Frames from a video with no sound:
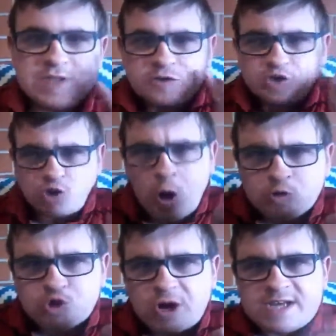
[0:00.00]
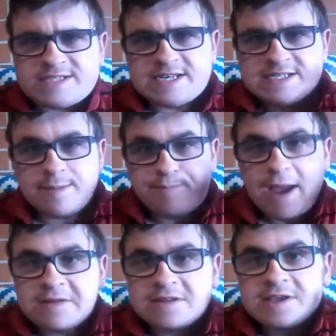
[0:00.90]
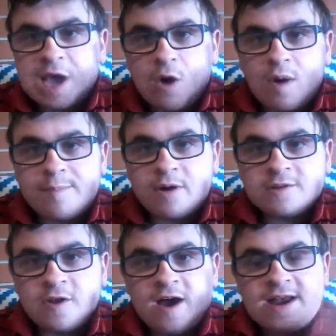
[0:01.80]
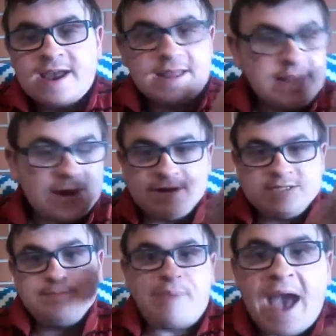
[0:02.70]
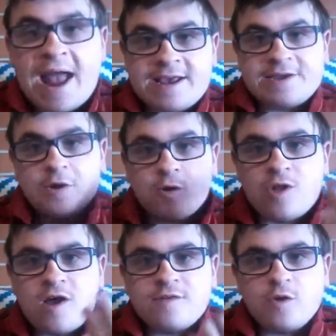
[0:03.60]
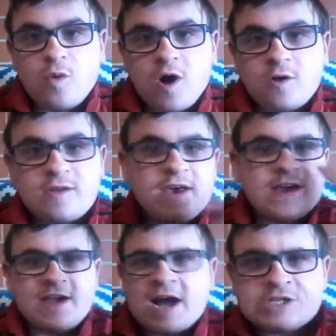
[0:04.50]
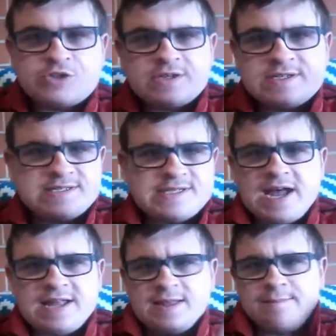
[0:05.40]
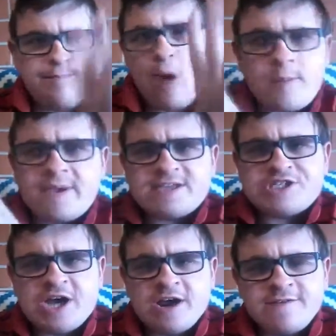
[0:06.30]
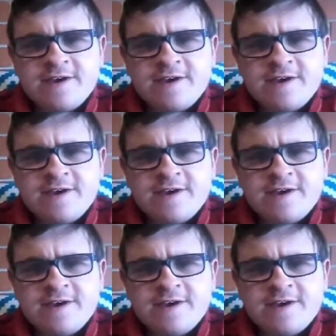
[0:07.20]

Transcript: So Troll Trace is about to go up online, and there is panic all over the world. Countries are starting to bomb each